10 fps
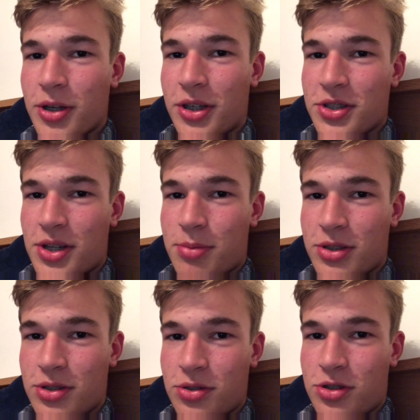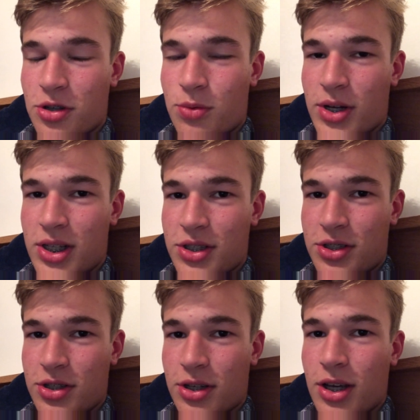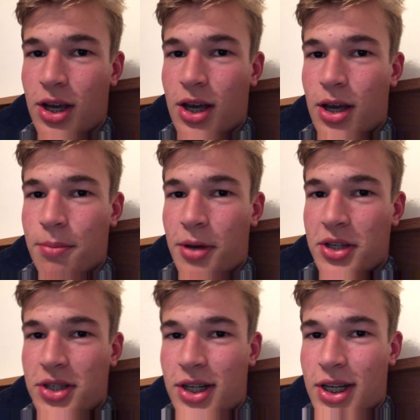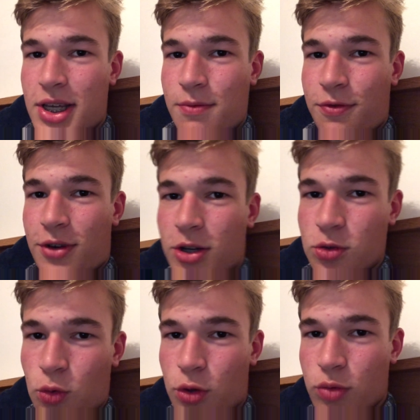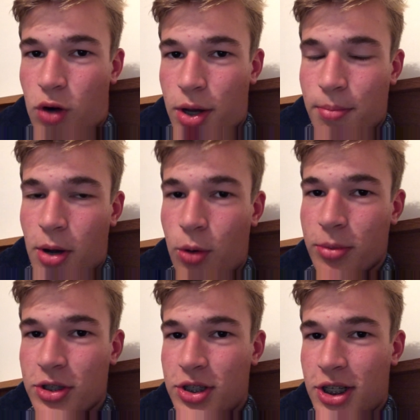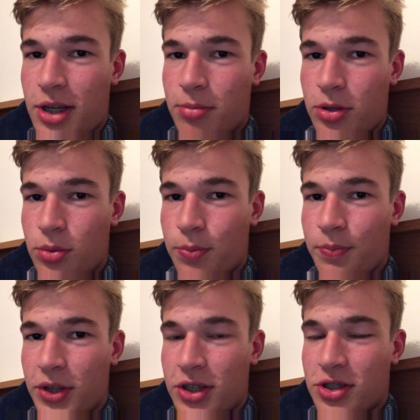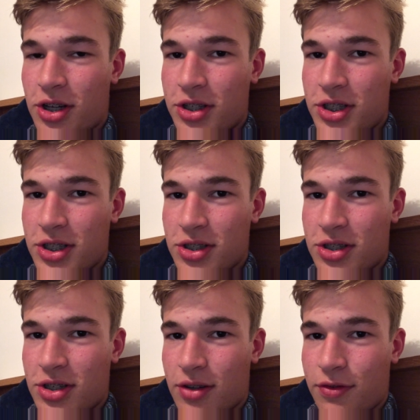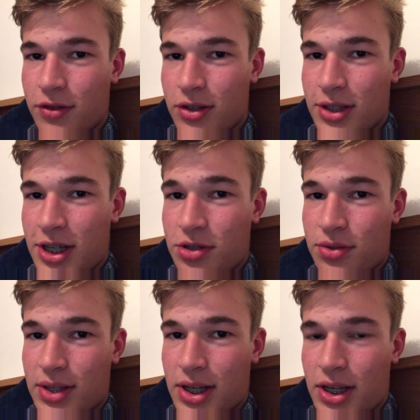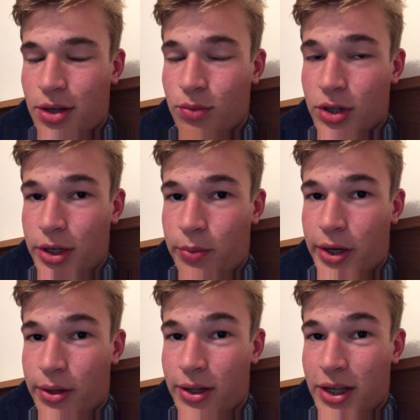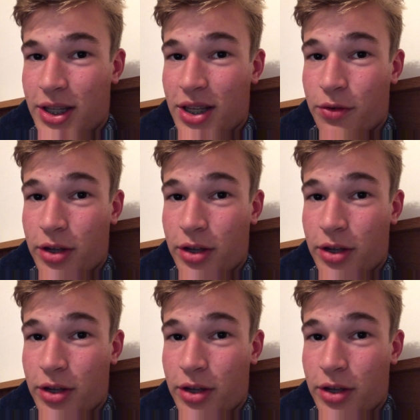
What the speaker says: is able to do so well is to basically find all the right moments to keep you excited and stuff, and they do that here really well. And